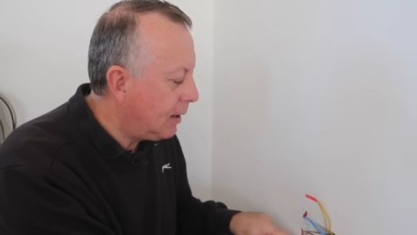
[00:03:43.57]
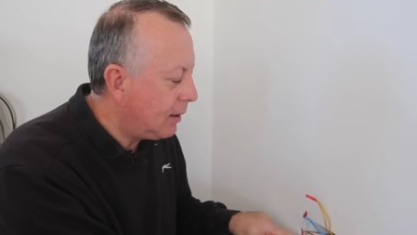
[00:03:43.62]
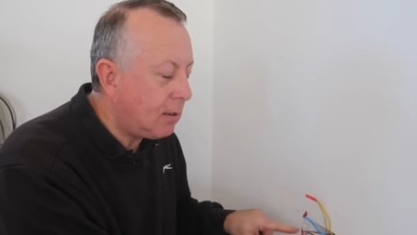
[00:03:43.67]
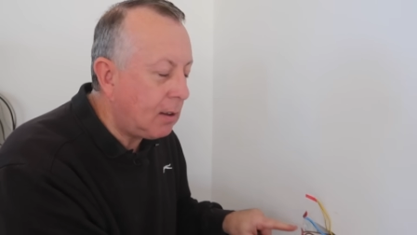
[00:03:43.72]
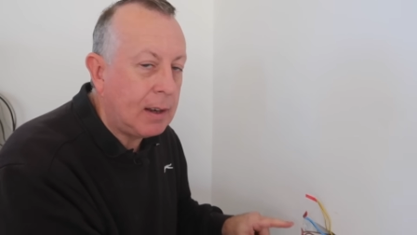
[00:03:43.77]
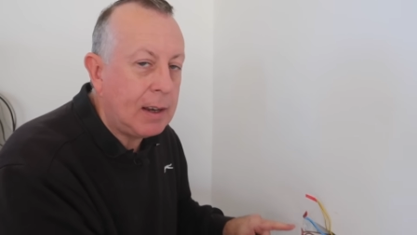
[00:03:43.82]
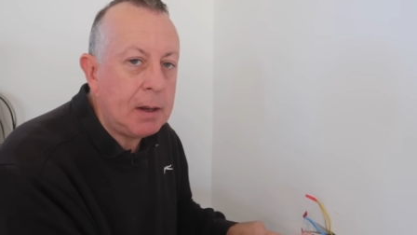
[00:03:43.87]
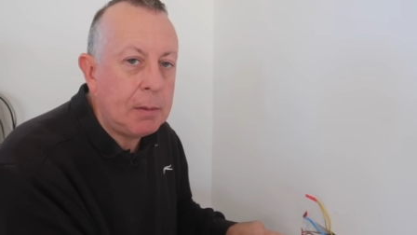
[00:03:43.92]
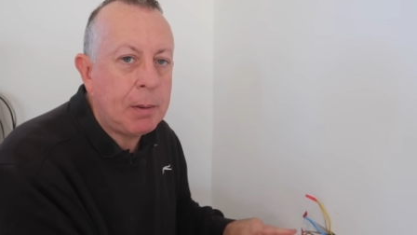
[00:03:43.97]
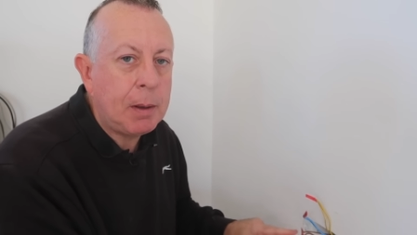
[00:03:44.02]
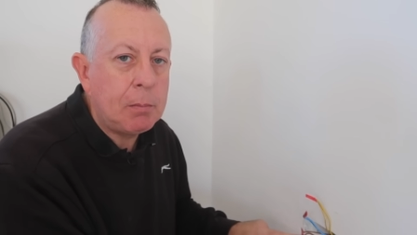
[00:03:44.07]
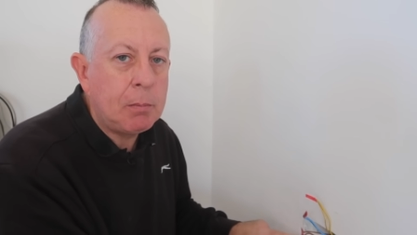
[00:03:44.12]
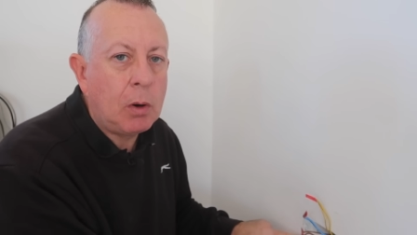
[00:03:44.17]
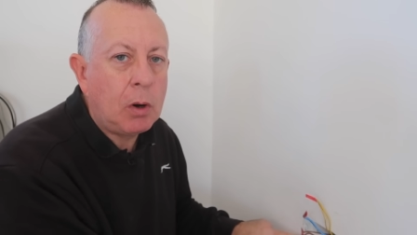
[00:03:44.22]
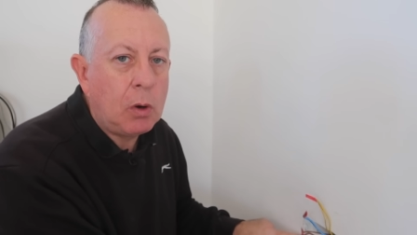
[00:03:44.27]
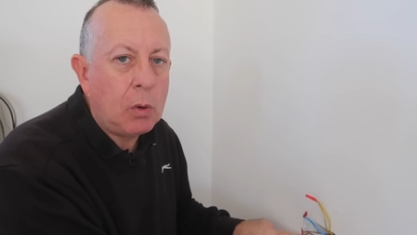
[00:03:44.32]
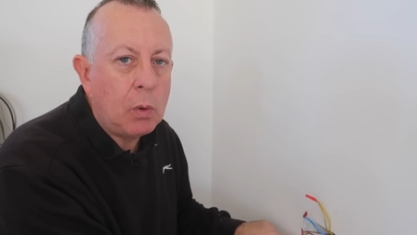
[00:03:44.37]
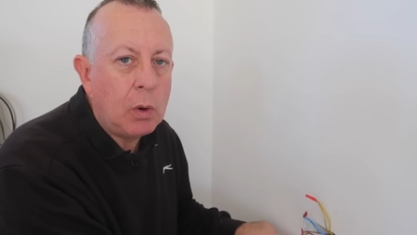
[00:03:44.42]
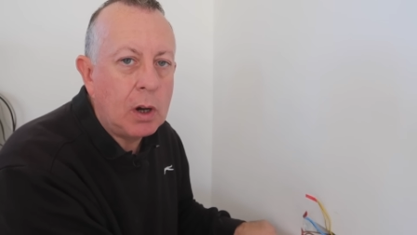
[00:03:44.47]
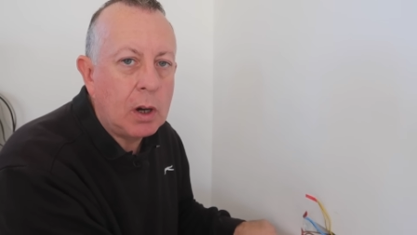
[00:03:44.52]
So a little bit
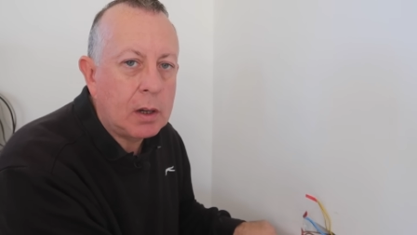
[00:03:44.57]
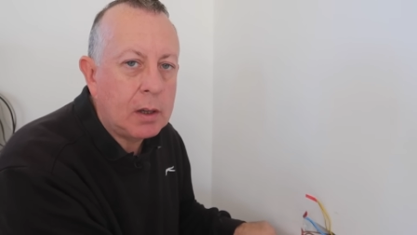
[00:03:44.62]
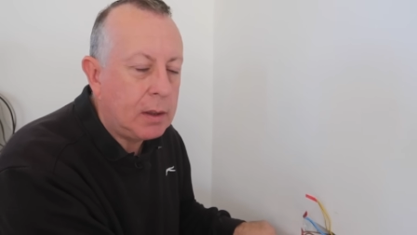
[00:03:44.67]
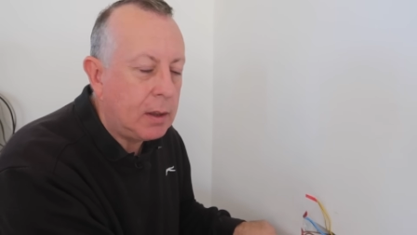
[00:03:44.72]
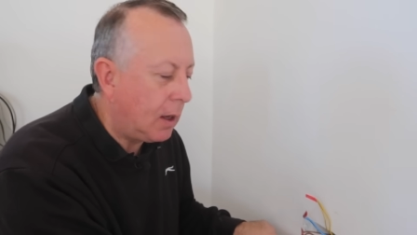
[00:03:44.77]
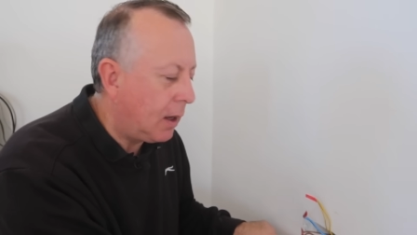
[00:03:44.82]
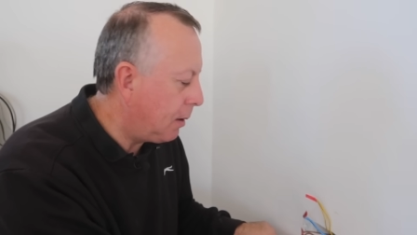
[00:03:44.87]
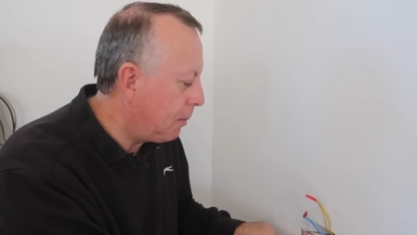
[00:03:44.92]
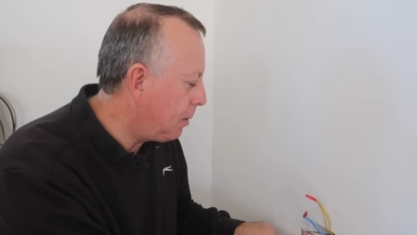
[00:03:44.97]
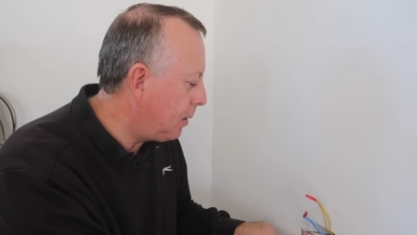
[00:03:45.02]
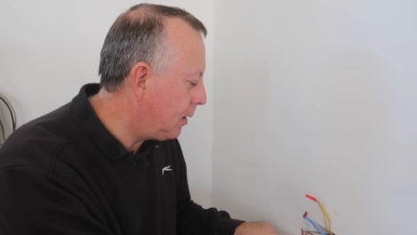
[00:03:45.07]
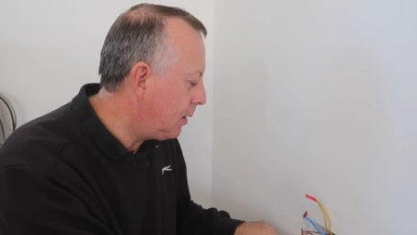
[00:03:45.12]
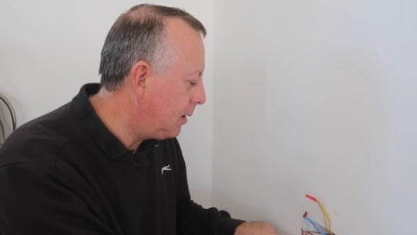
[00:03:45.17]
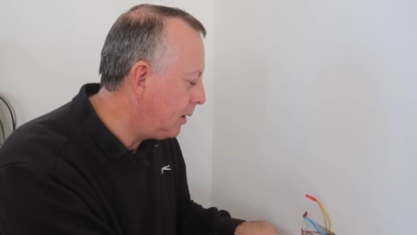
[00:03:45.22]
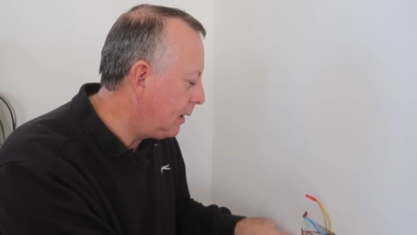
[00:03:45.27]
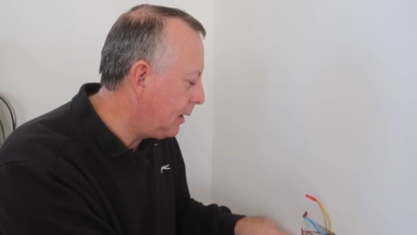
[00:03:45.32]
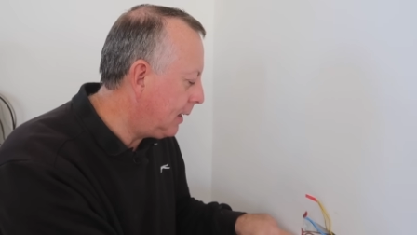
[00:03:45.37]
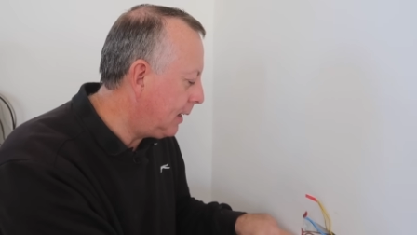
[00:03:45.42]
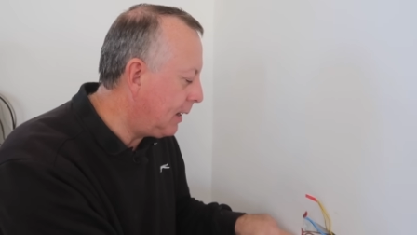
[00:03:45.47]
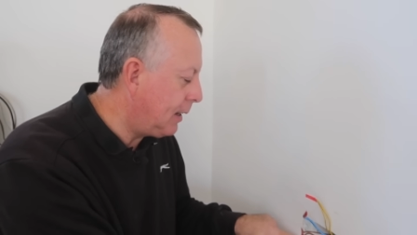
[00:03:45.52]
more work there, but
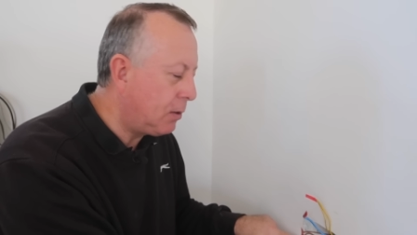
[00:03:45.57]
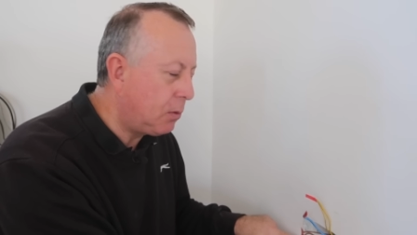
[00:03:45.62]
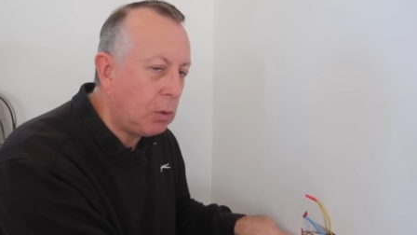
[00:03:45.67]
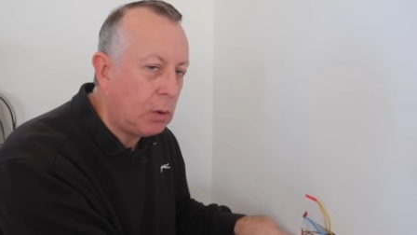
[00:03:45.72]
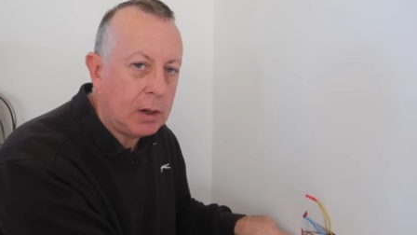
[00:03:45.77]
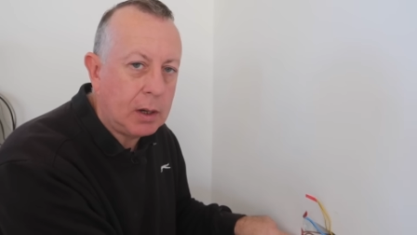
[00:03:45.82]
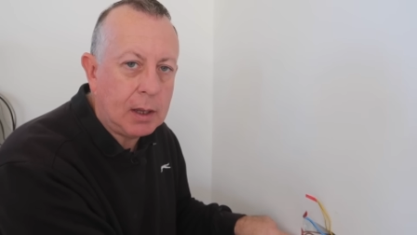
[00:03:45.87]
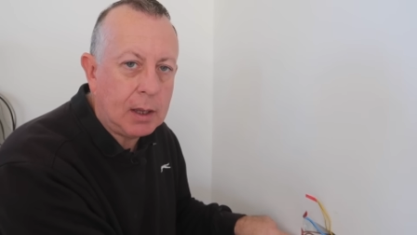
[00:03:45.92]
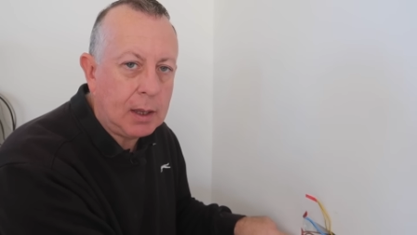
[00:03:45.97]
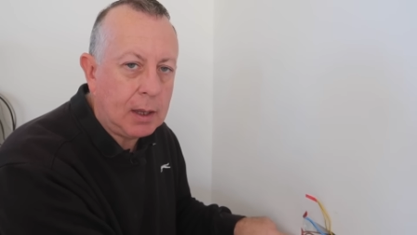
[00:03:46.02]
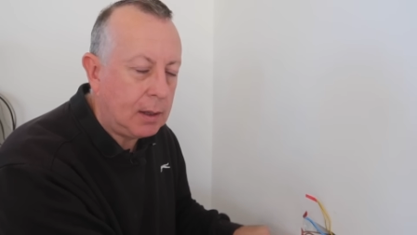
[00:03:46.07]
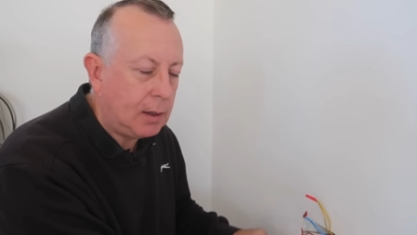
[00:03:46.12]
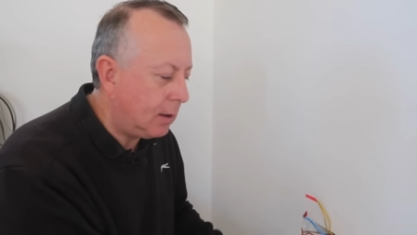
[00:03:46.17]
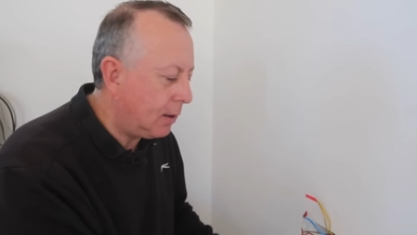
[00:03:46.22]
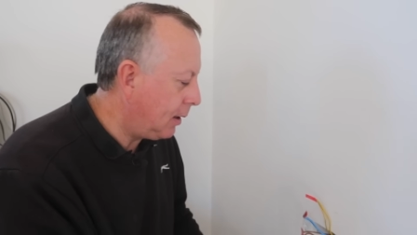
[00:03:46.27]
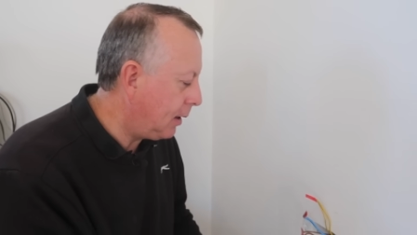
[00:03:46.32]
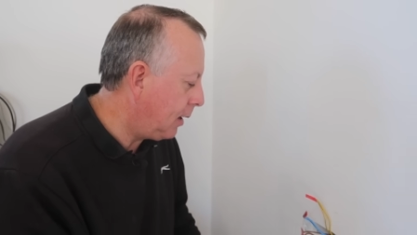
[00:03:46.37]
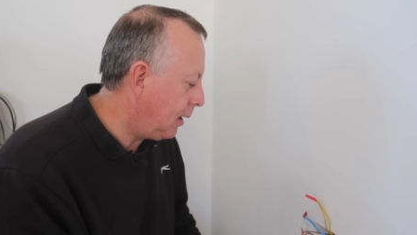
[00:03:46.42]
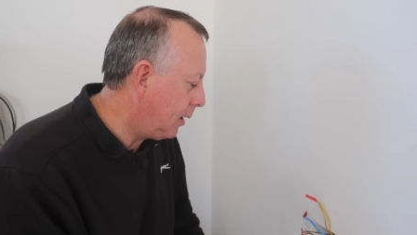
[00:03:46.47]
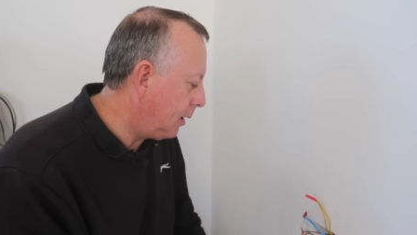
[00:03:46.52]
it is what I,
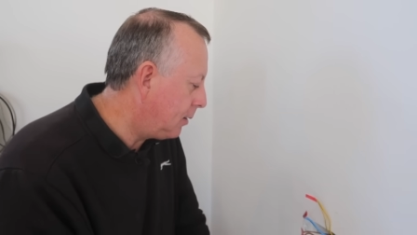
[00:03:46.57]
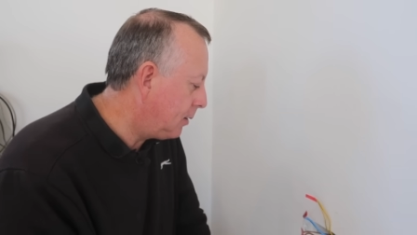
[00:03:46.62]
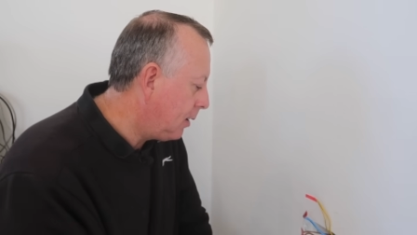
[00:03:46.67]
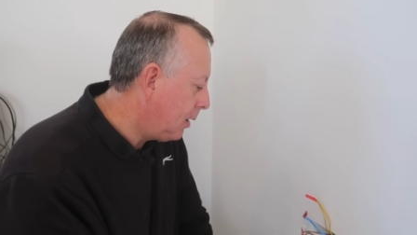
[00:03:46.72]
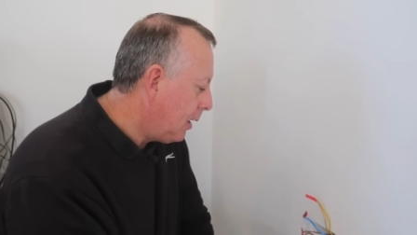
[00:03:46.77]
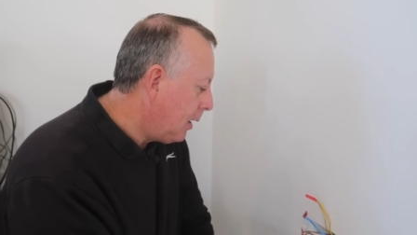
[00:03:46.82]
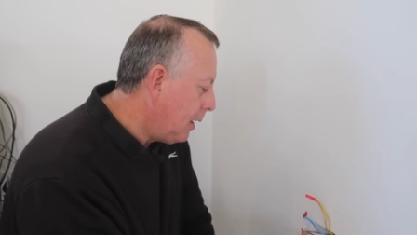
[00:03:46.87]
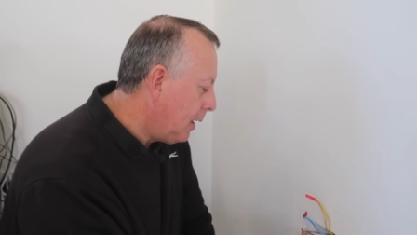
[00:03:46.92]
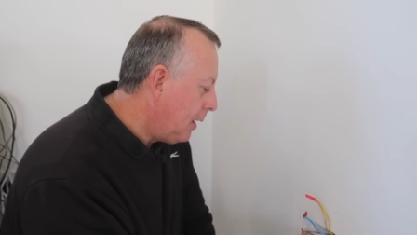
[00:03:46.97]
it is.